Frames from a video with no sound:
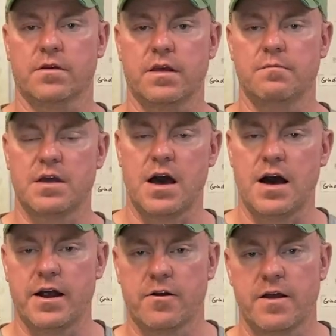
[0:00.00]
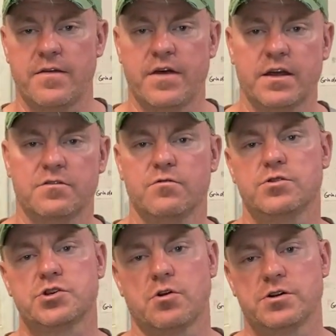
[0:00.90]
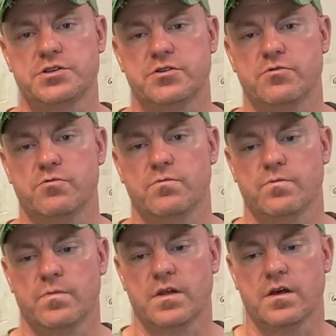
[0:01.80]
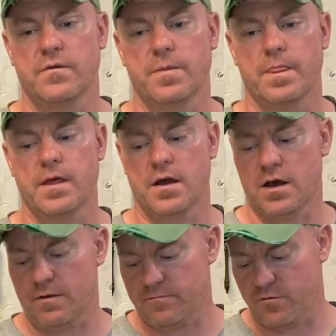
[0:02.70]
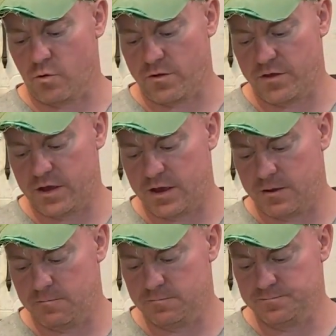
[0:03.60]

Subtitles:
can be higher, and they do charge you for the